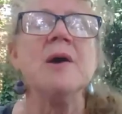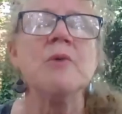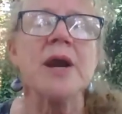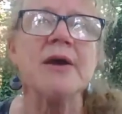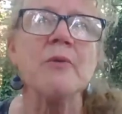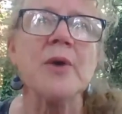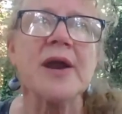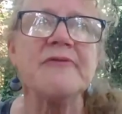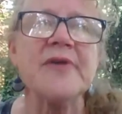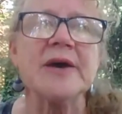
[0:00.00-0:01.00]
What I what I
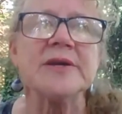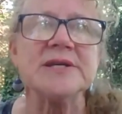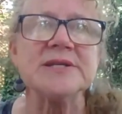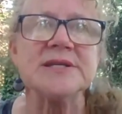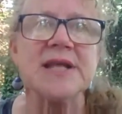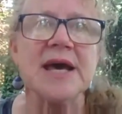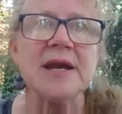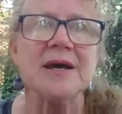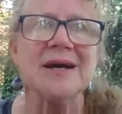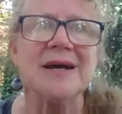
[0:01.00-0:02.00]
found is that
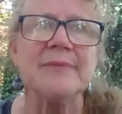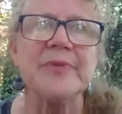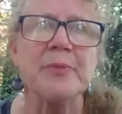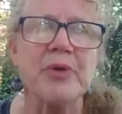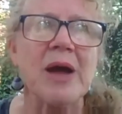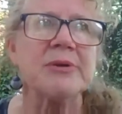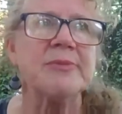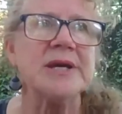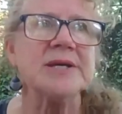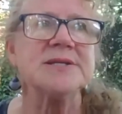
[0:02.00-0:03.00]
um, the problem
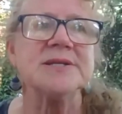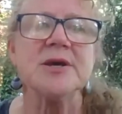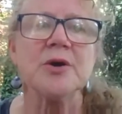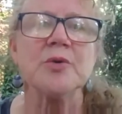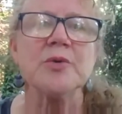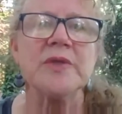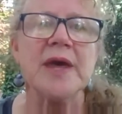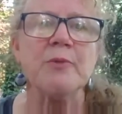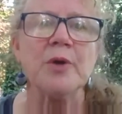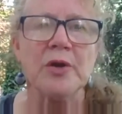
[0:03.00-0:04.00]
is though
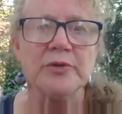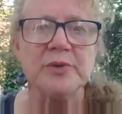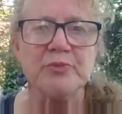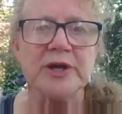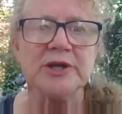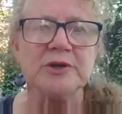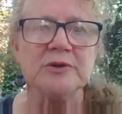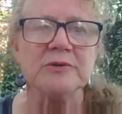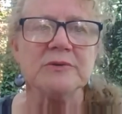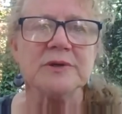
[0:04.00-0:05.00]
they will only bring
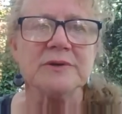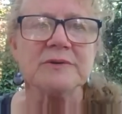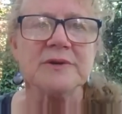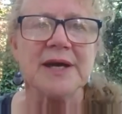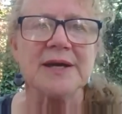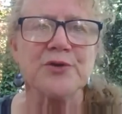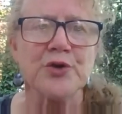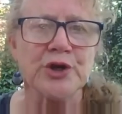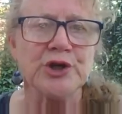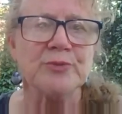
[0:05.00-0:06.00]
you like
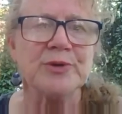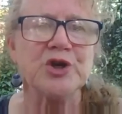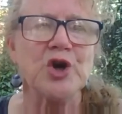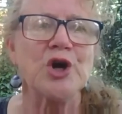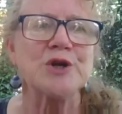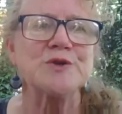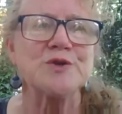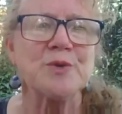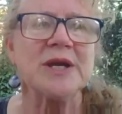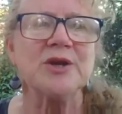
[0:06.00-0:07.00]
30 cubic yards or
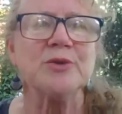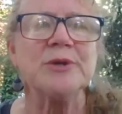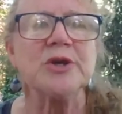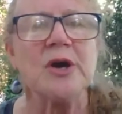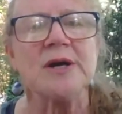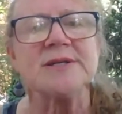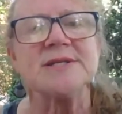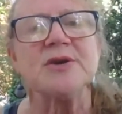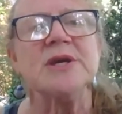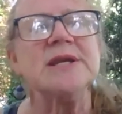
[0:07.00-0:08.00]
20 cubic yards,
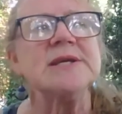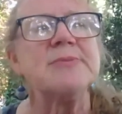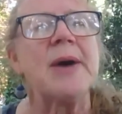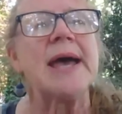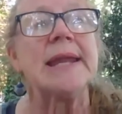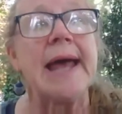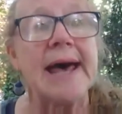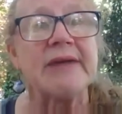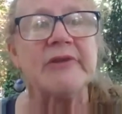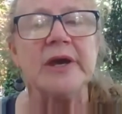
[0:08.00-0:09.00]
so you need to buy a
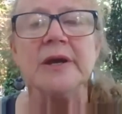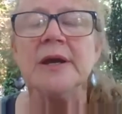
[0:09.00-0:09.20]
lot of it